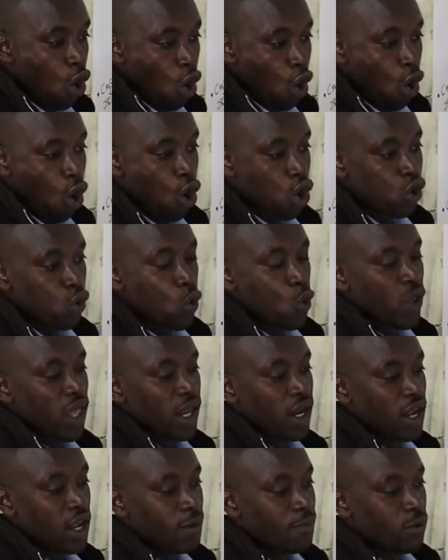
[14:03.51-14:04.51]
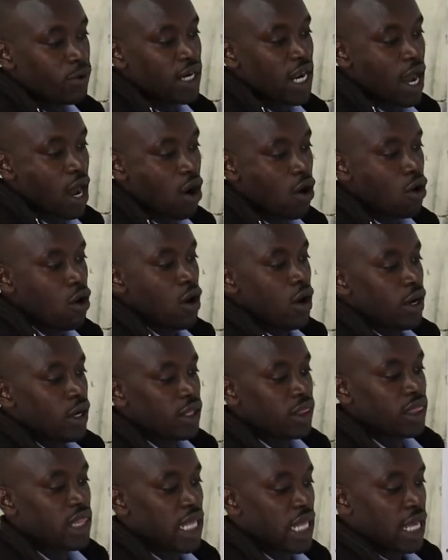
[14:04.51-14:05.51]
or we are able now,
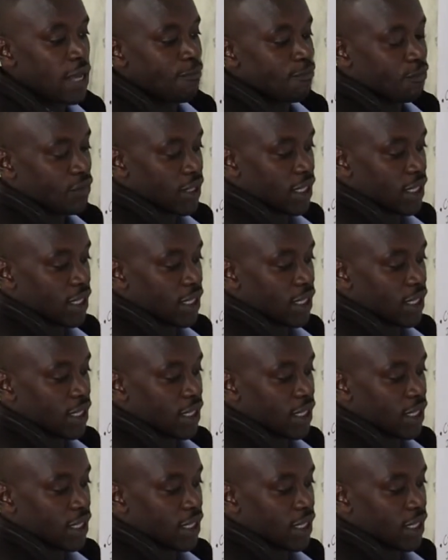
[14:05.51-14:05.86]
the